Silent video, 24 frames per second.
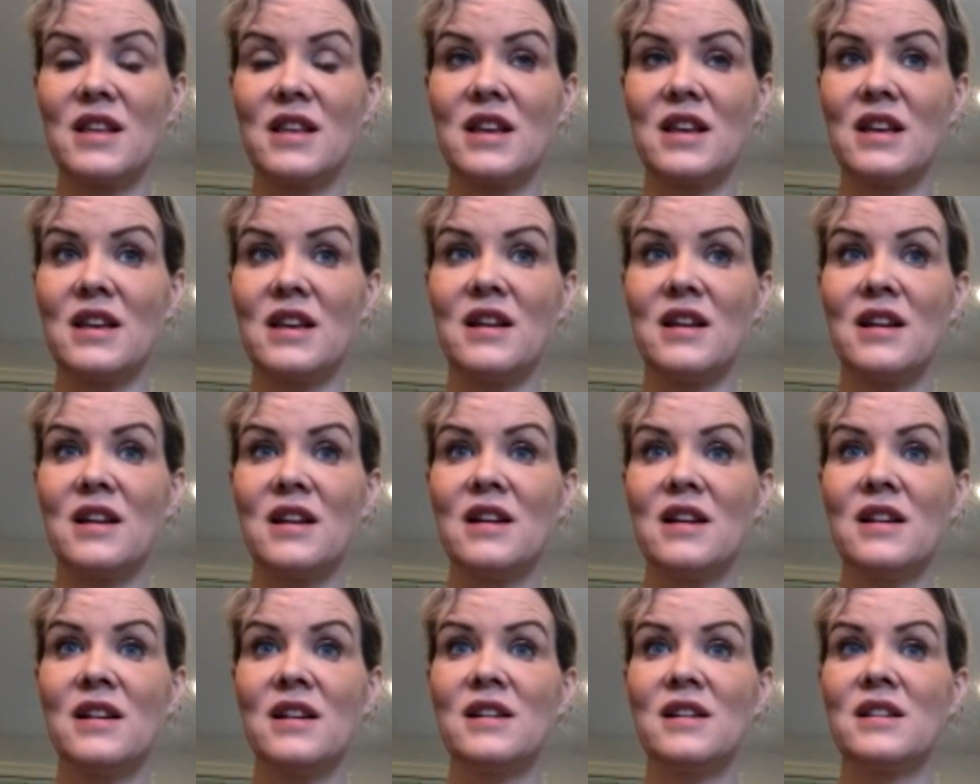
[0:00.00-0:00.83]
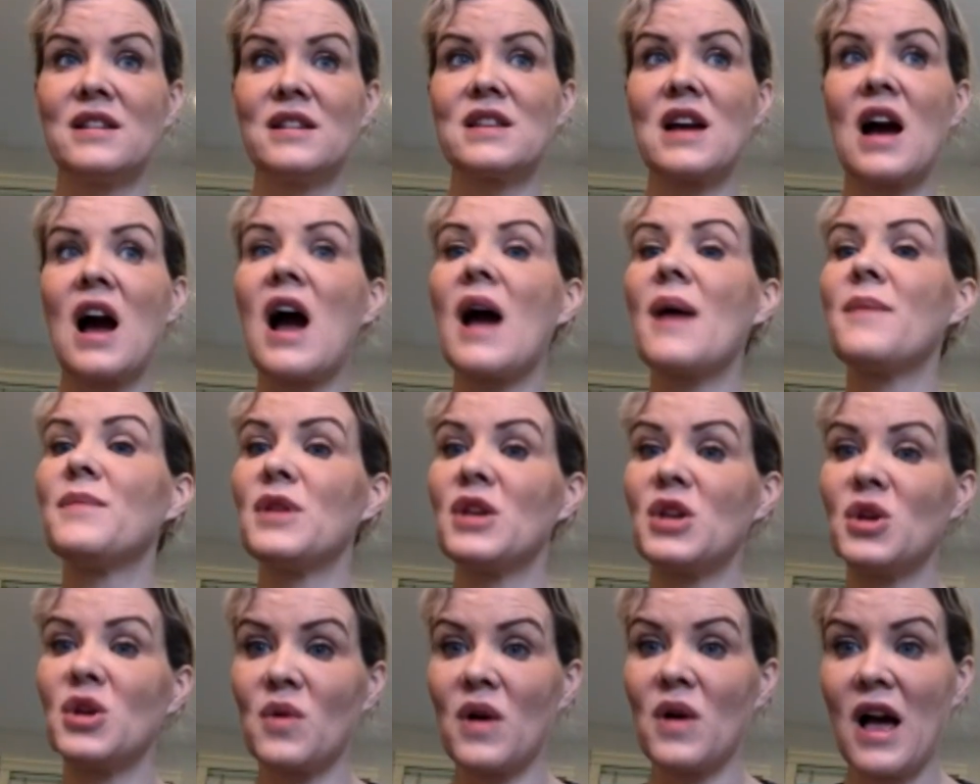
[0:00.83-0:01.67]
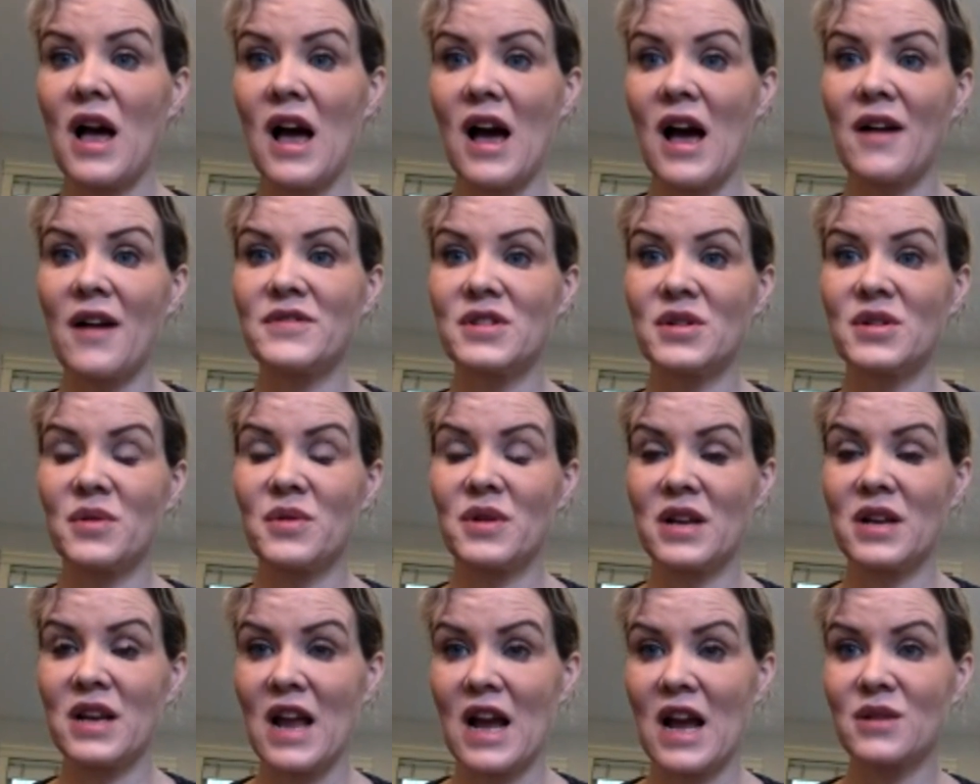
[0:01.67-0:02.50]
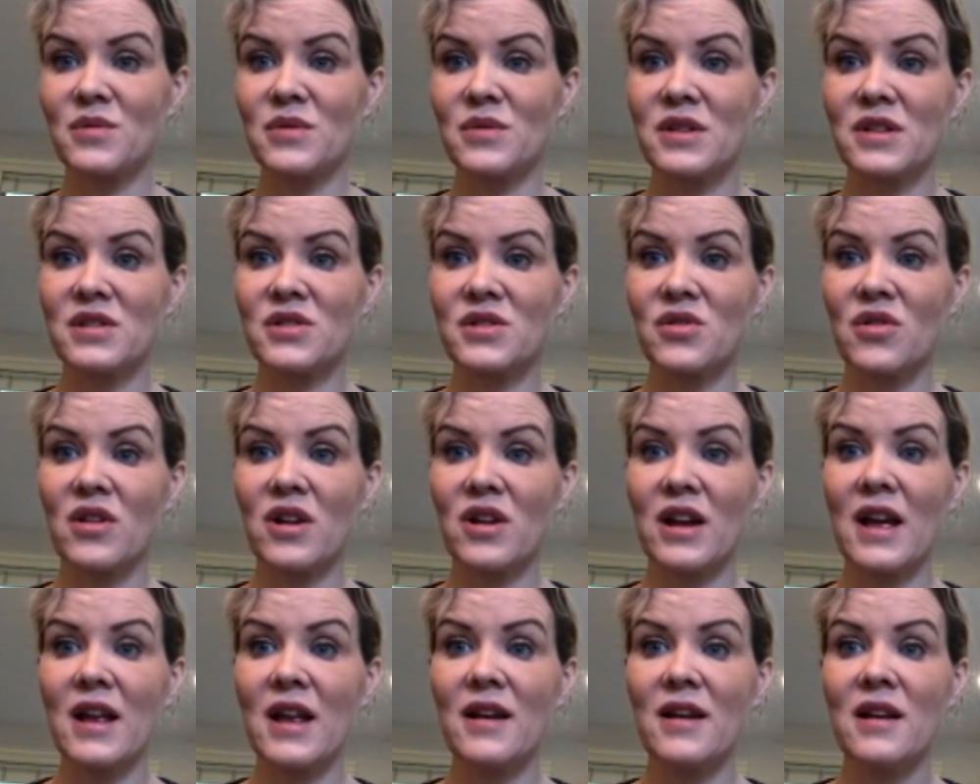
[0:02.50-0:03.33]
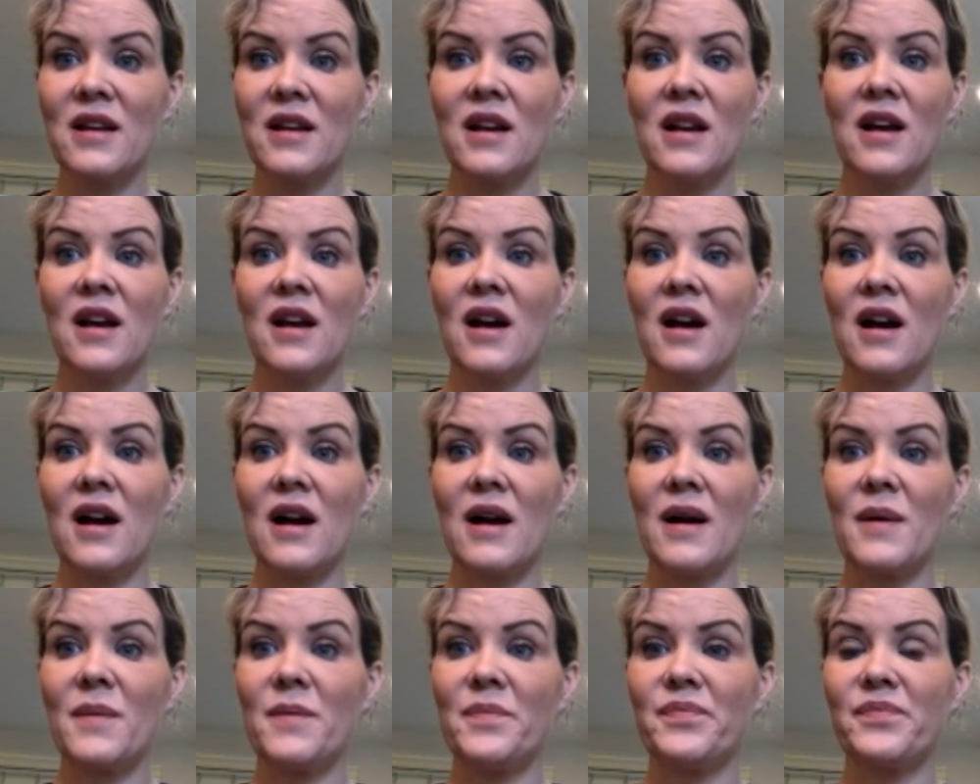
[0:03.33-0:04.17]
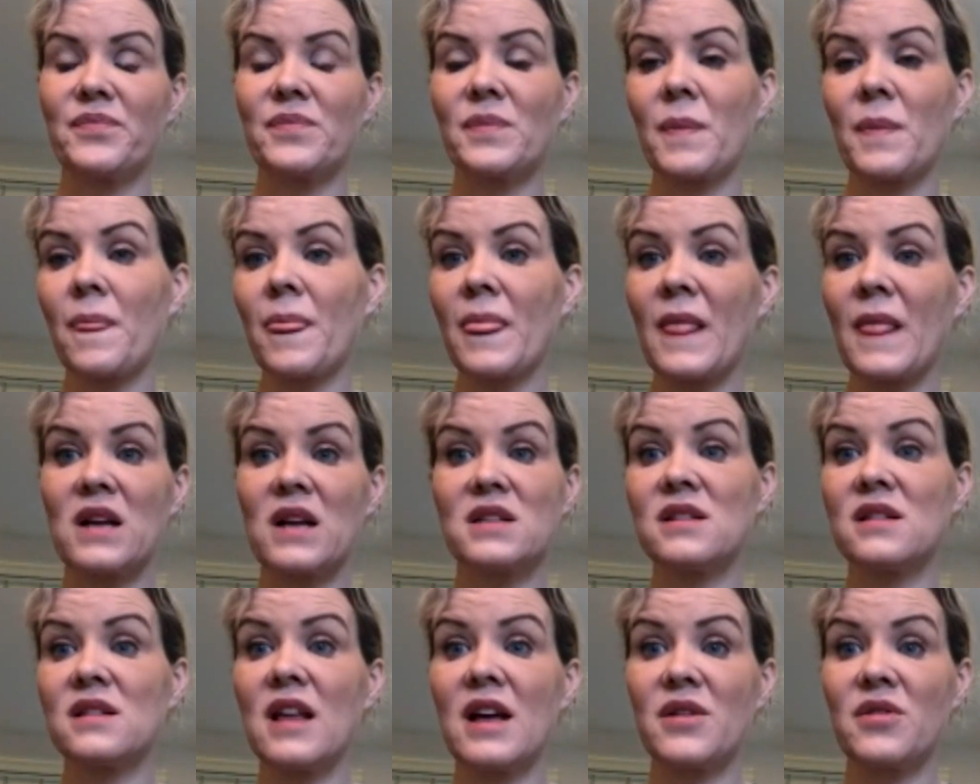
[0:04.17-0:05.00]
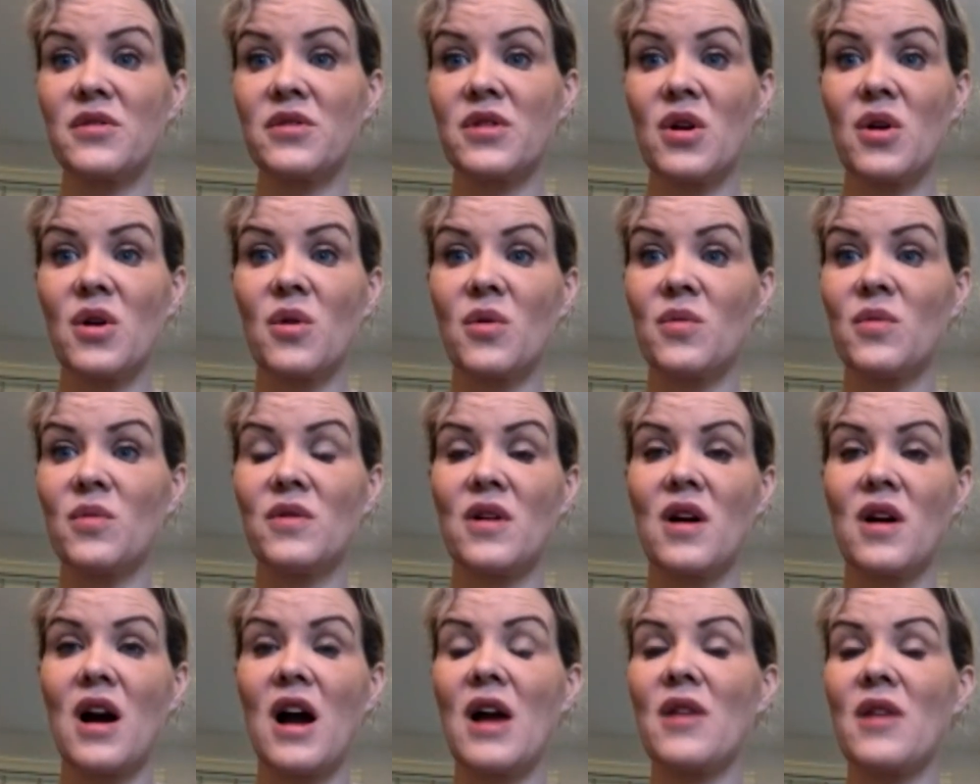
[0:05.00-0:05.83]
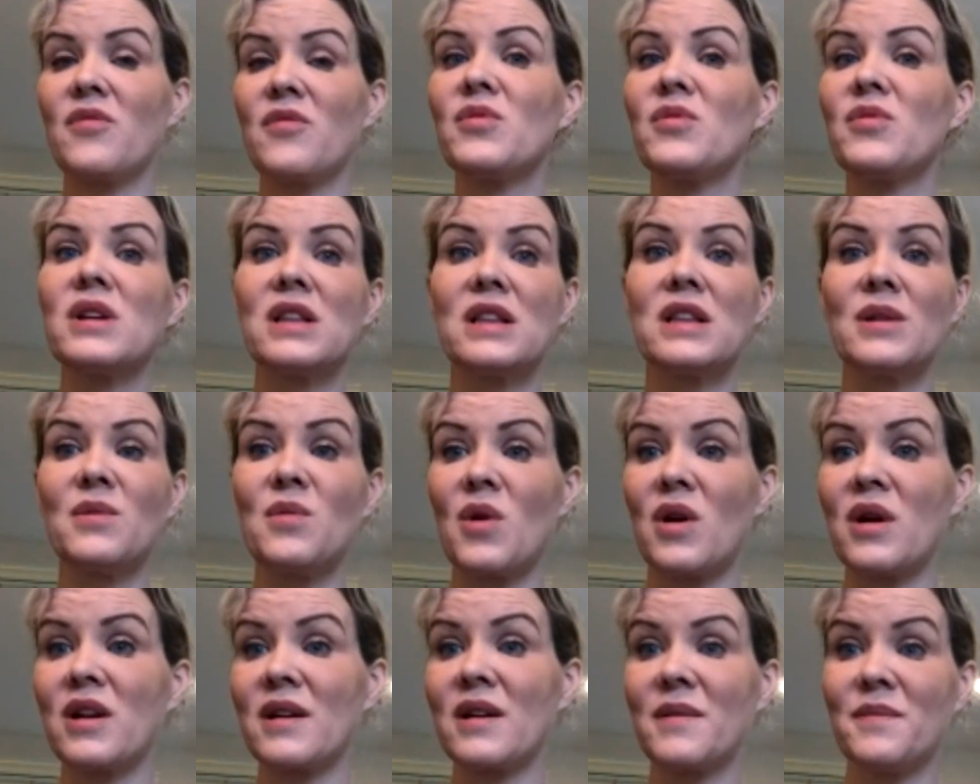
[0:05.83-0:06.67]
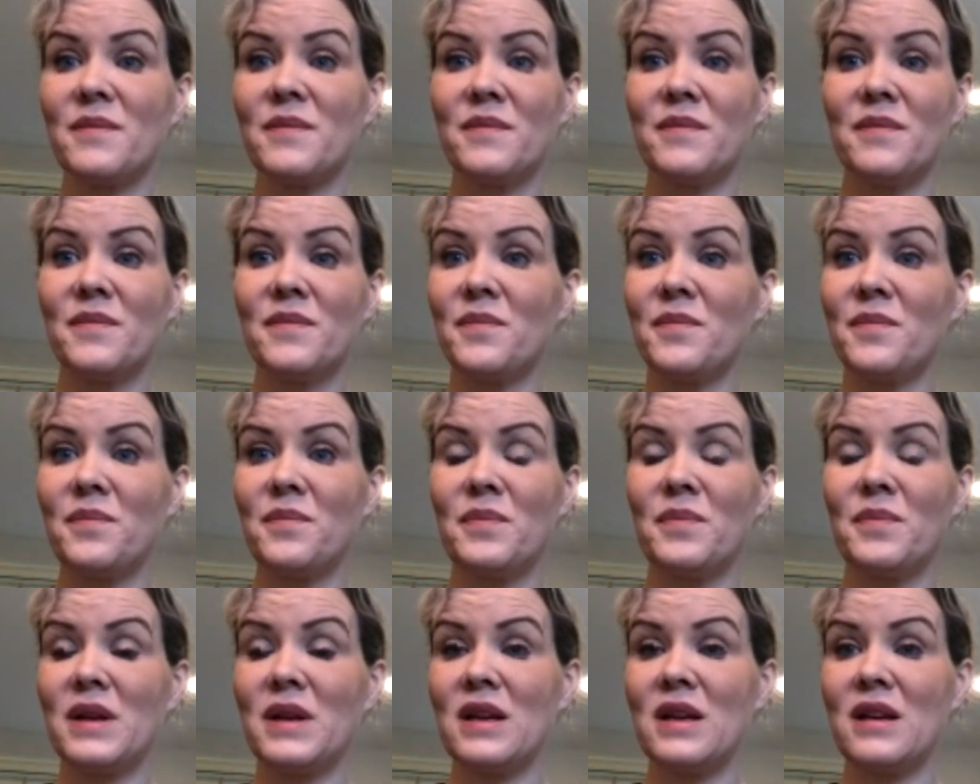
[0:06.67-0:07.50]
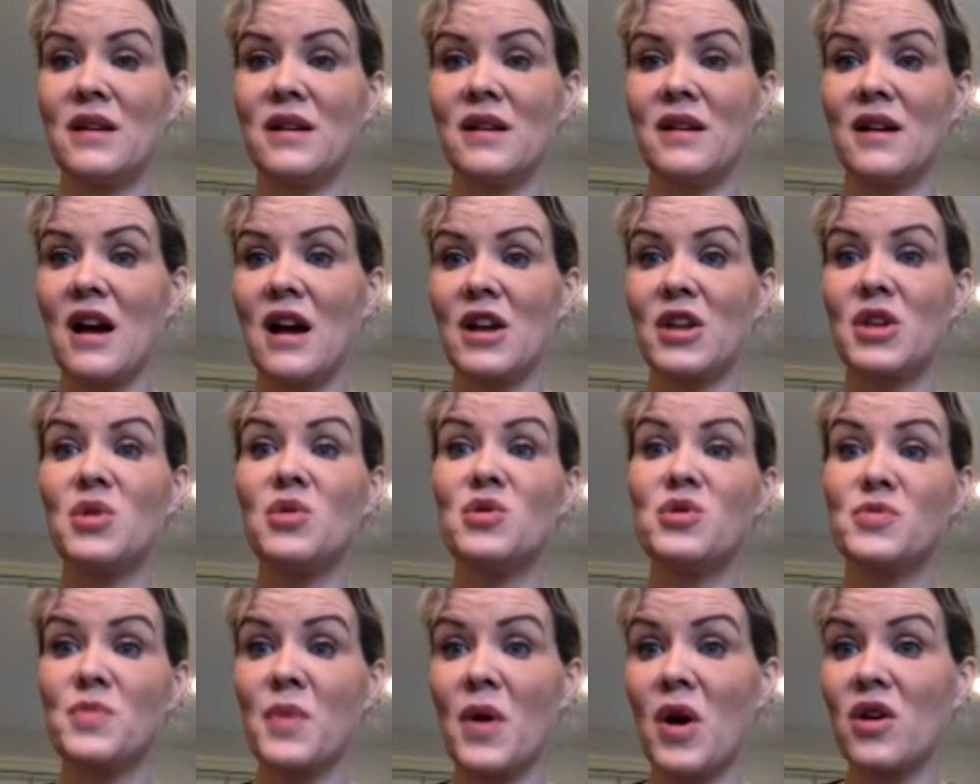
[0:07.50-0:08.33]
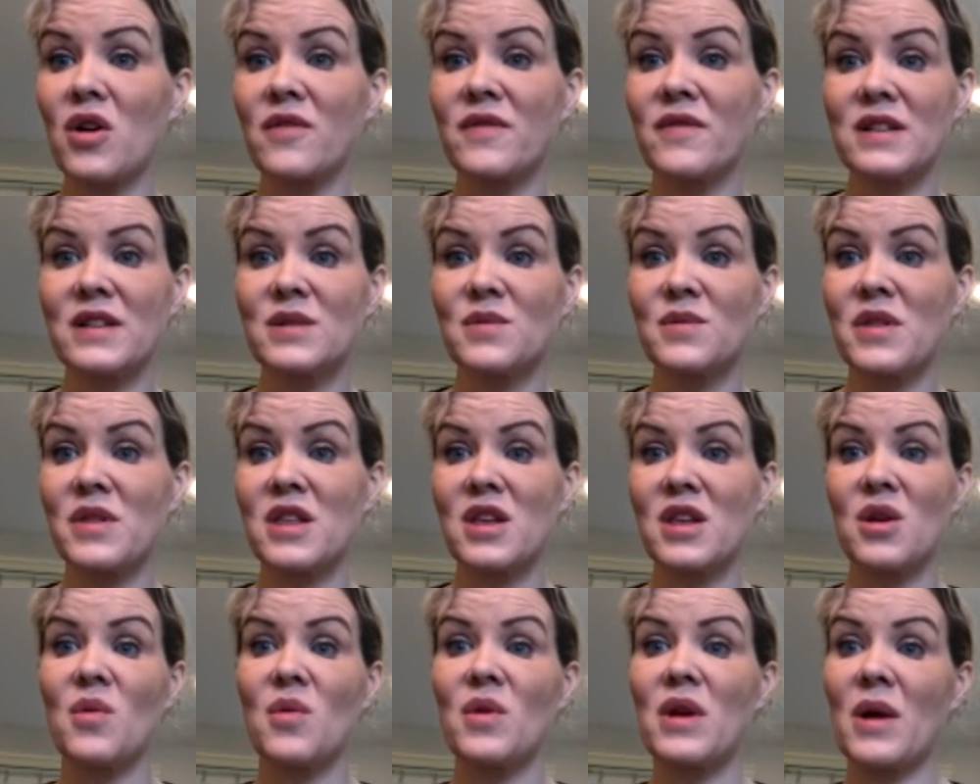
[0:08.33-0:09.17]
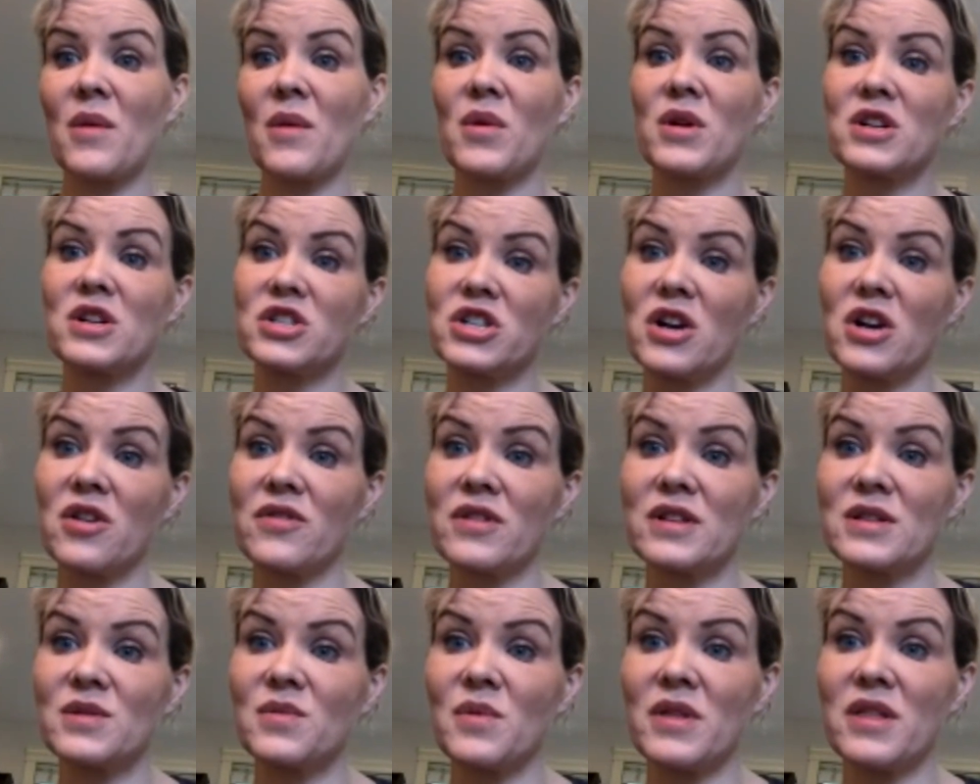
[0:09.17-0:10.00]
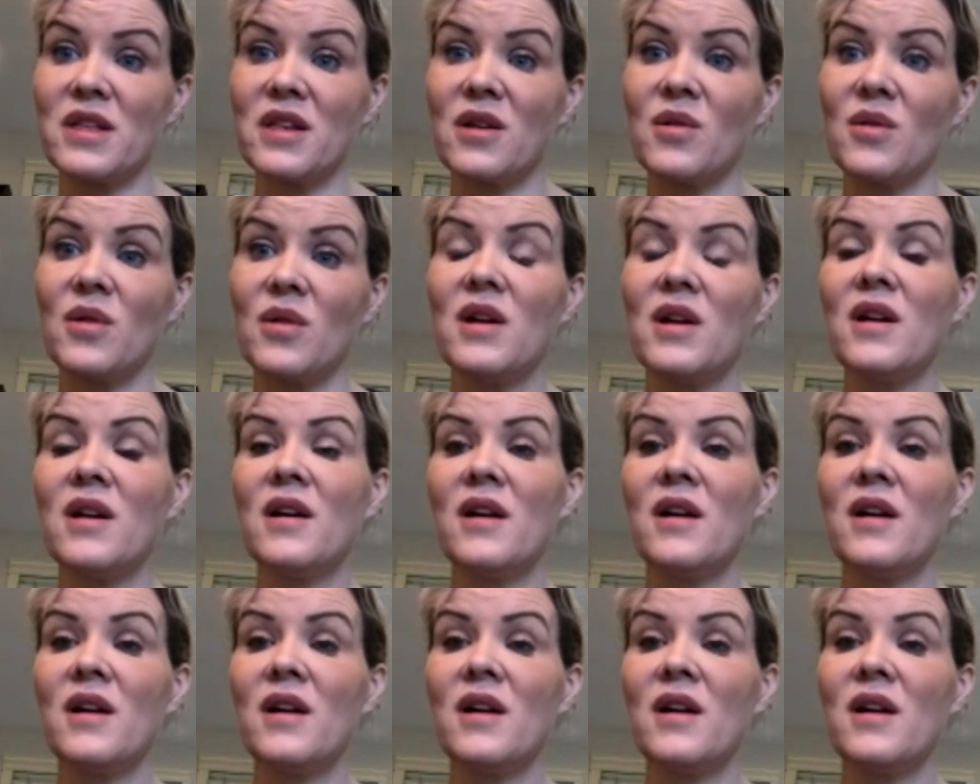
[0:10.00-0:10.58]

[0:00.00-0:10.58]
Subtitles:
the time that you'll have to connect with a surrogate, to let her know. I really want to be a huge part of this with you, and I want to share this with you.